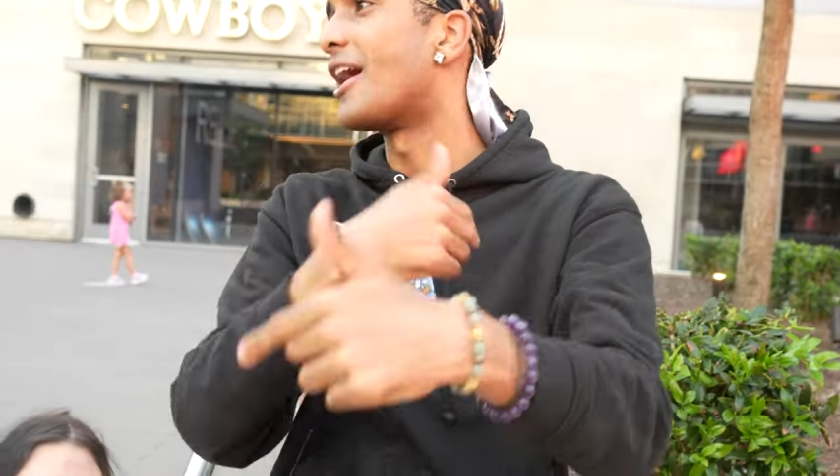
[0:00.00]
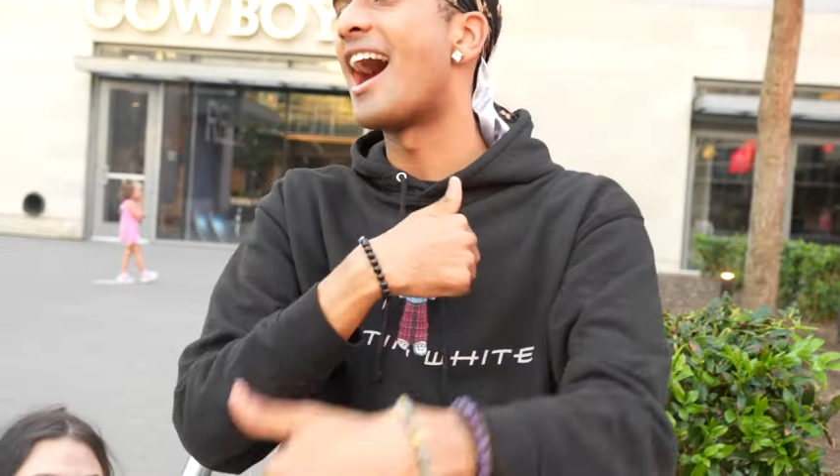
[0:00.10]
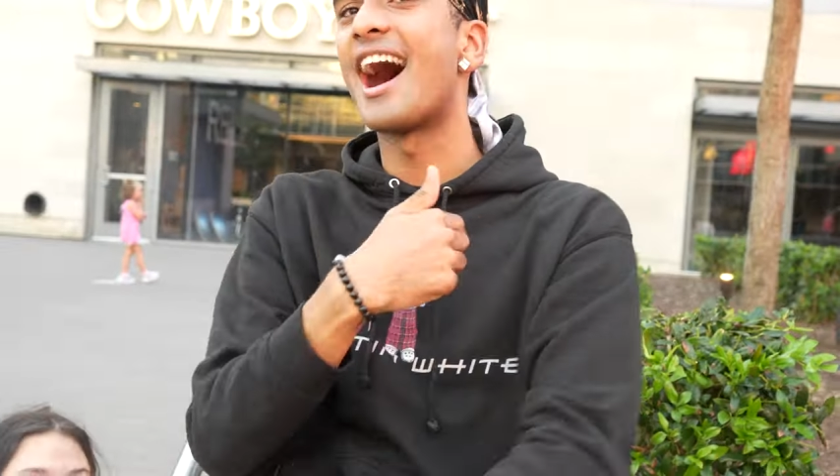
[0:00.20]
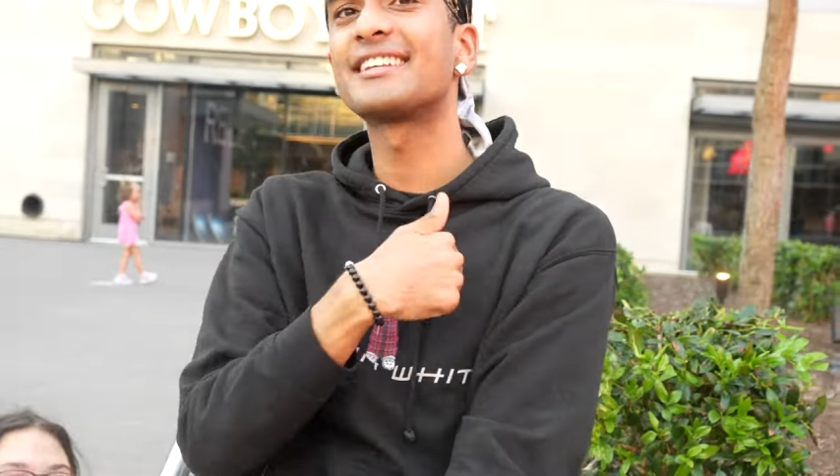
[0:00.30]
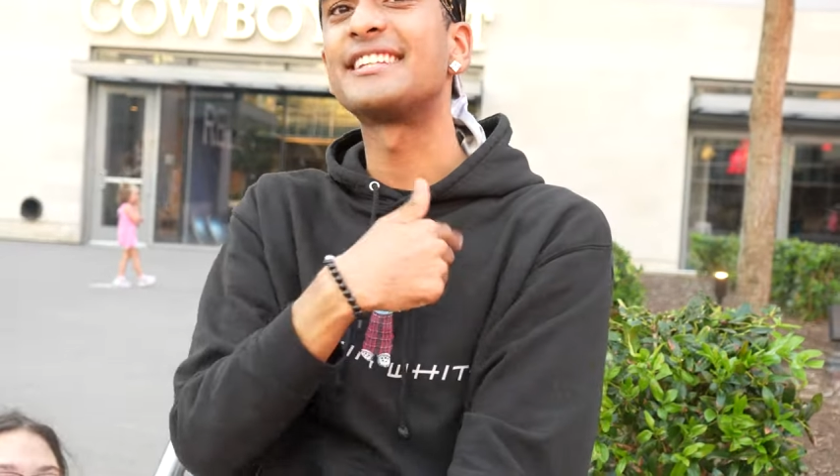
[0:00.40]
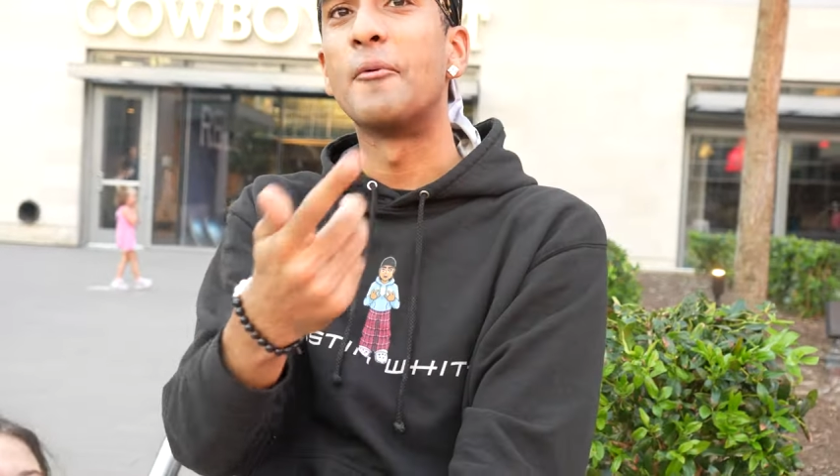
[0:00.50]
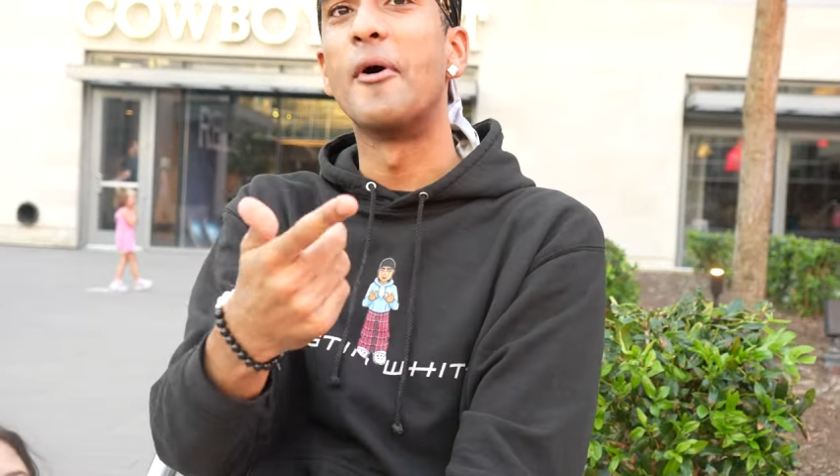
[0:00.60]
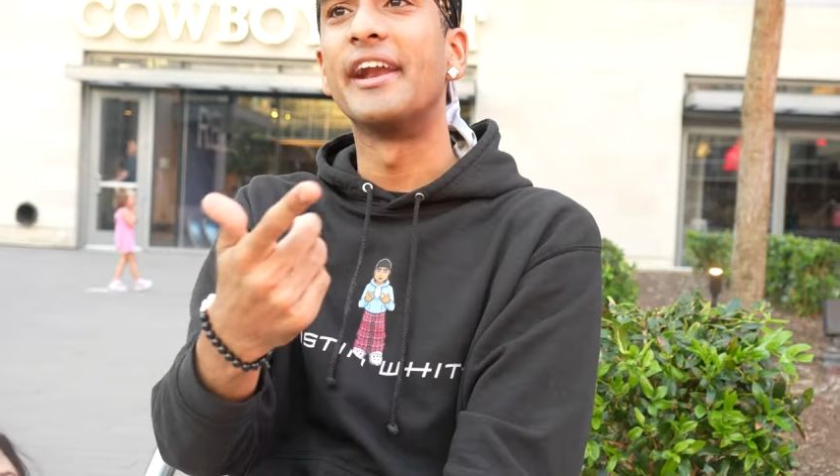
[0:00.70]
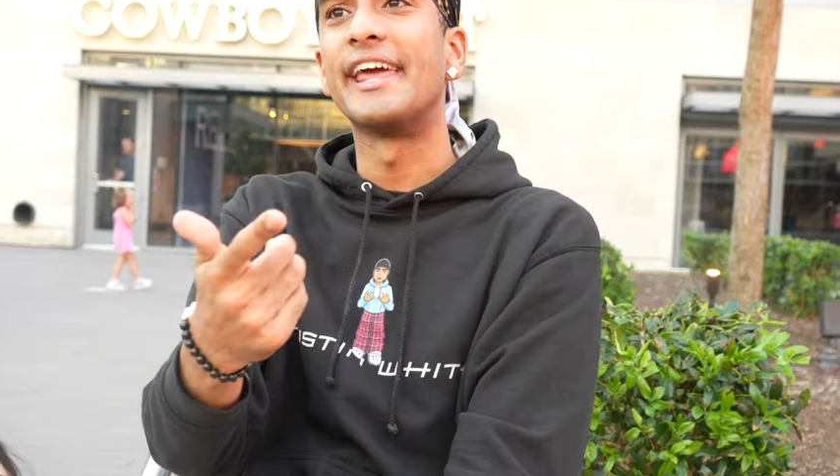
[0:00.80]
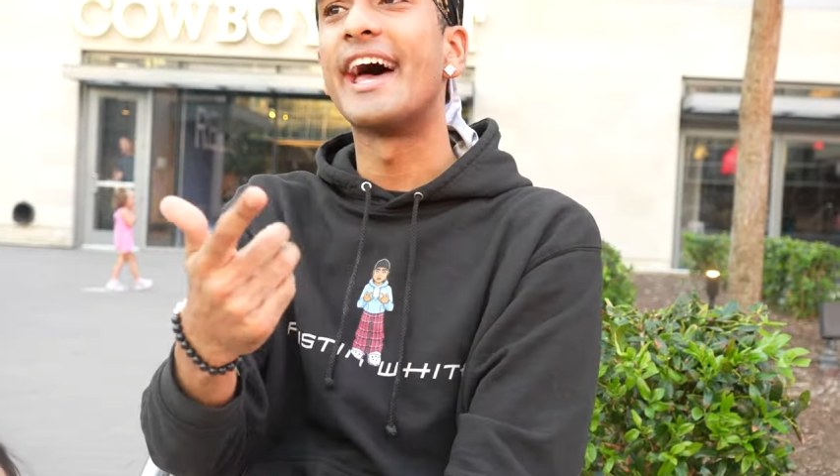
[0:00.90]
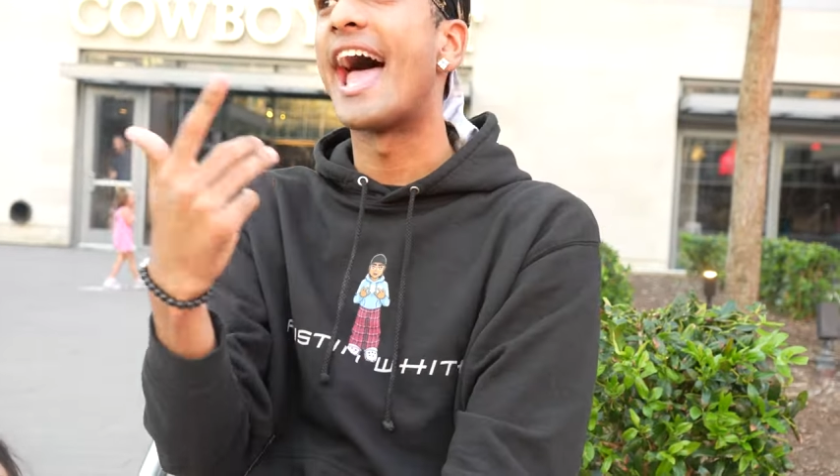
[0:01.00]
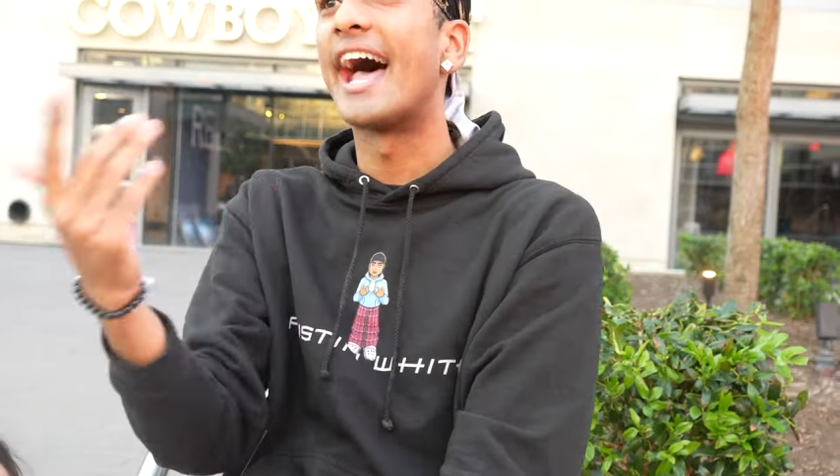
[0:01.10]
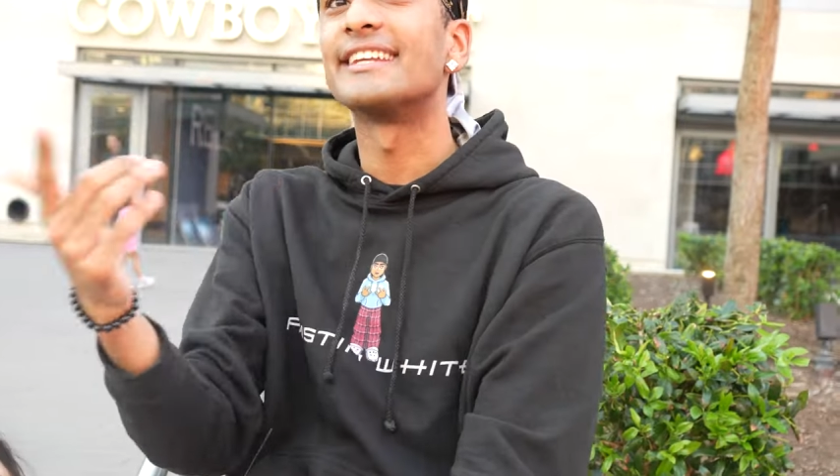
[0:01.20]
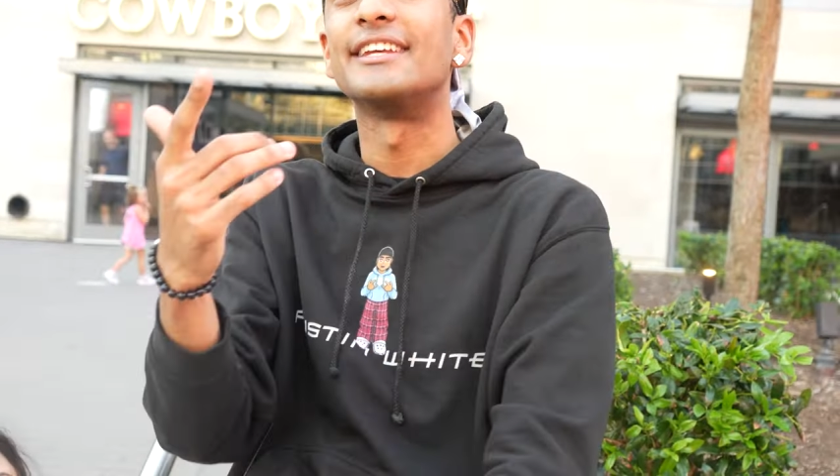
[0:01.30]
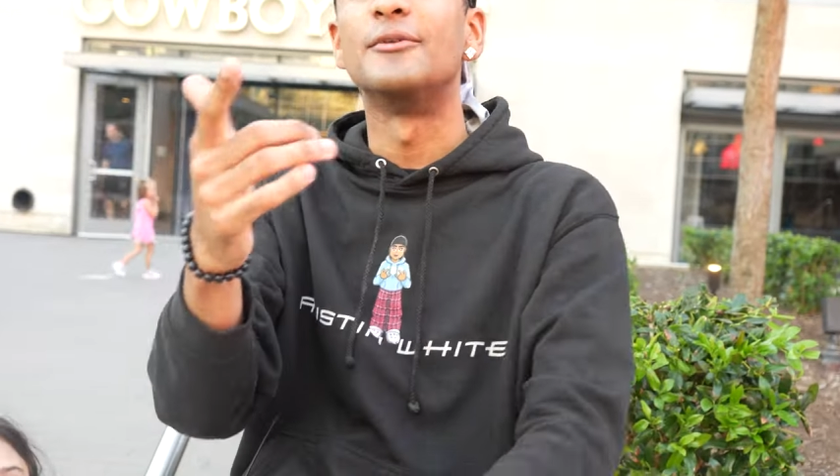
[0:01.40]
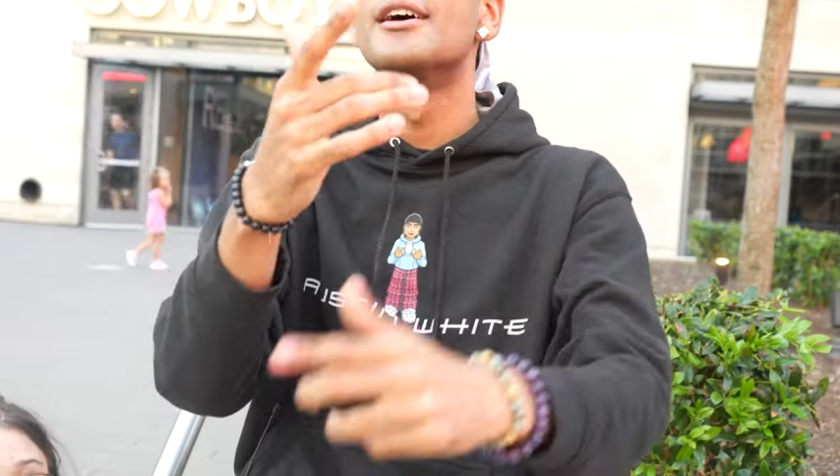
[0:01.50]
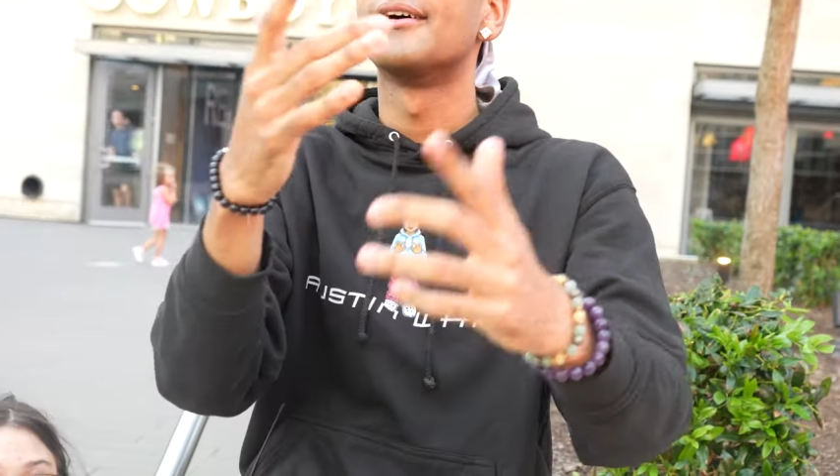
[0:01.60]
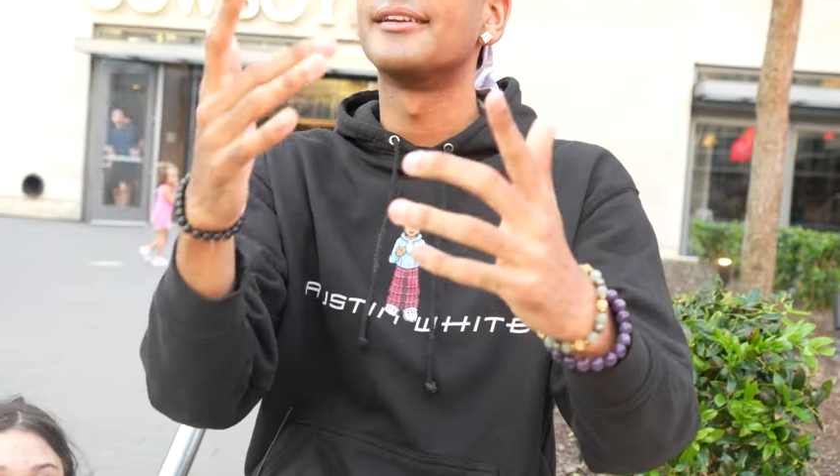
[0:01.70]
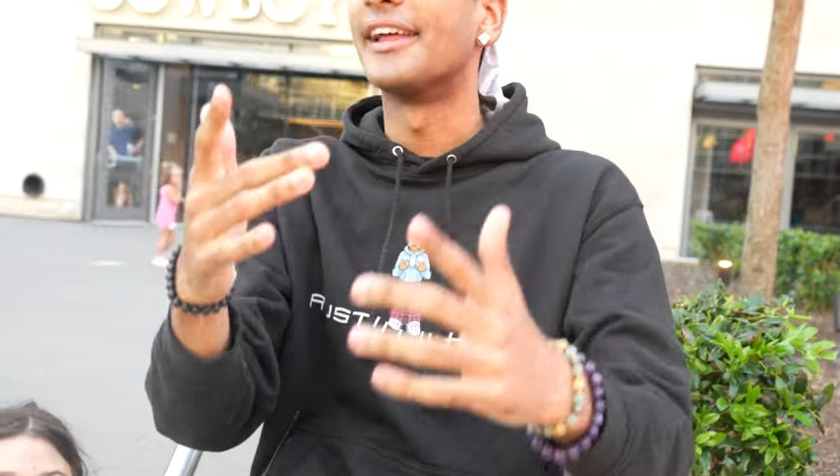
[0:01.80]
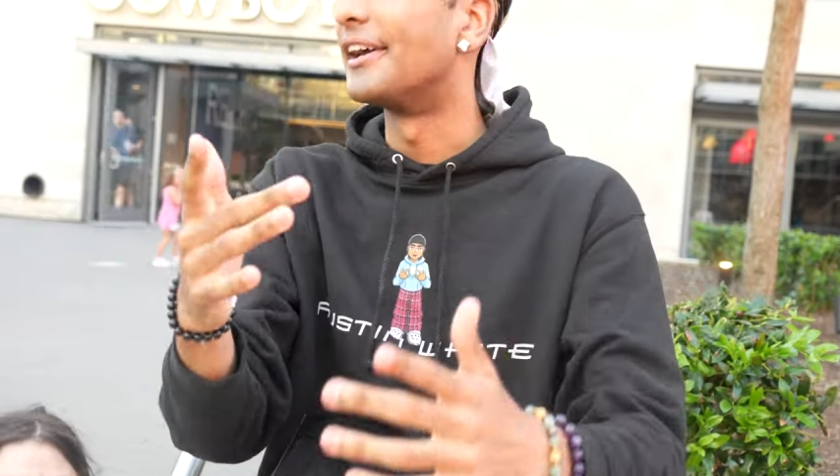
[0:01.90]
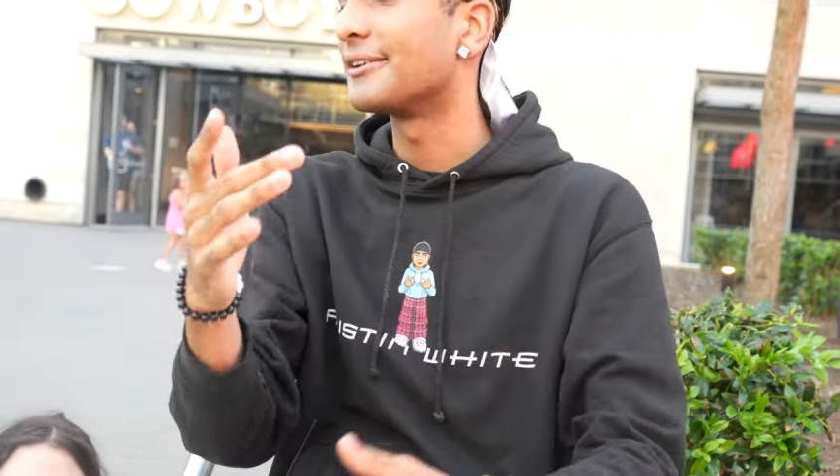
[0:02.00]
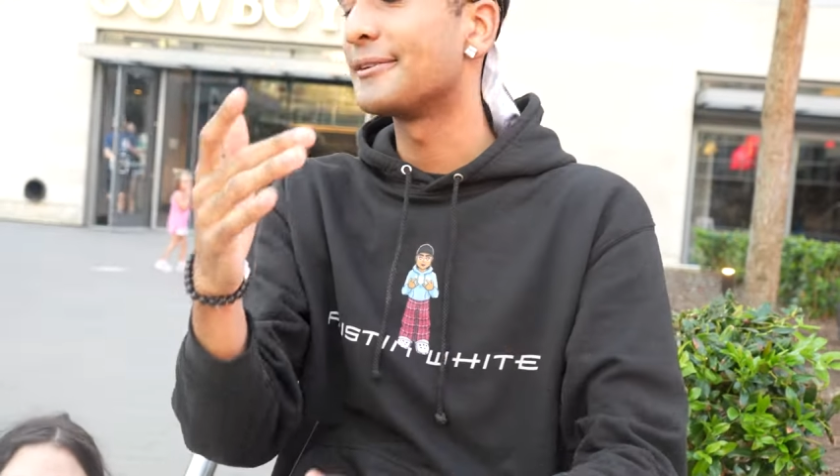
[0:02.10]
So I said where they at, as in like.